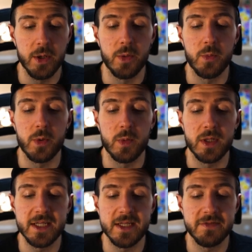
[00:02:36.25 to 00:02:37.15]
We will
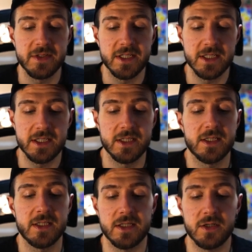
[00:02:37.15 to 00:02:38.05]
leave
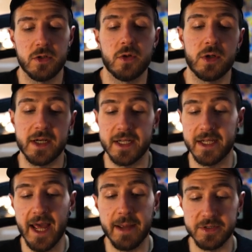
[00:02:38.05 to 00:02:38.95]
the onClick
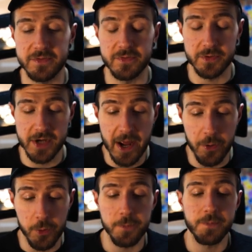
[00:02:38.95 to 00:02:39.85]
empty for
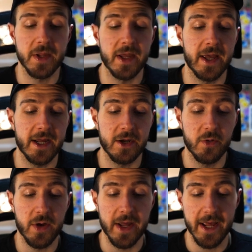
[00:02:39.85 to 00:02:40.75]
now and
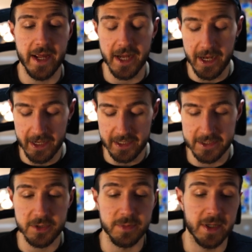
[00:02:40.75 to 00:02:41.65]
go ahead and
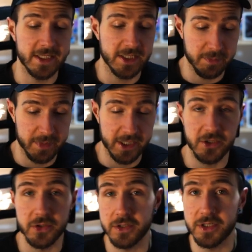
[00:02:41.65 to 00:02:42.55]
customize the
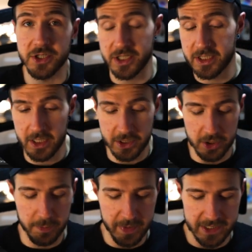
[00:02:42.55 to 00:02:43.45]
button just a
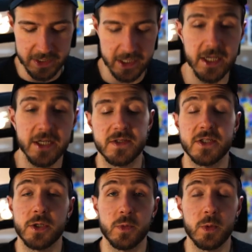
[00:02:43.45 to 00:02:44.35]
little bit.
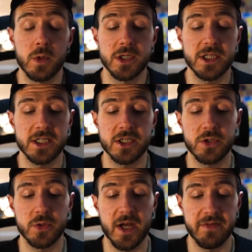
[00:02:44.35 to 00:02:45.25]
So we want it
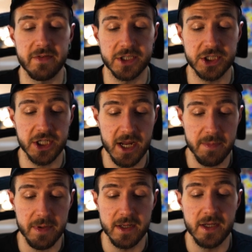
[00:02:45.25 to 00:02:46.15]
to have a
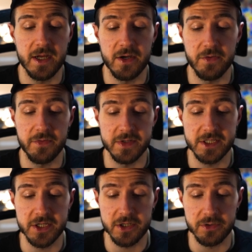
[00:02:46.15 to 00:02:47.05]
shape of a
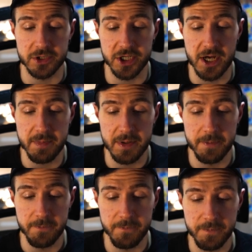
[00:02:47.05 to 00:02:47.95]
circle shape,
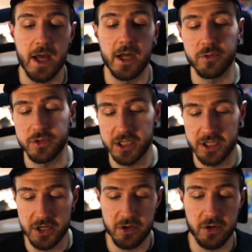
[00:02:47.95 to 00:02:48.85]
a
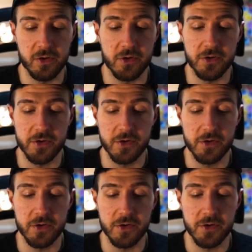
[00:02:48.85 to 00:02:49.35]
container color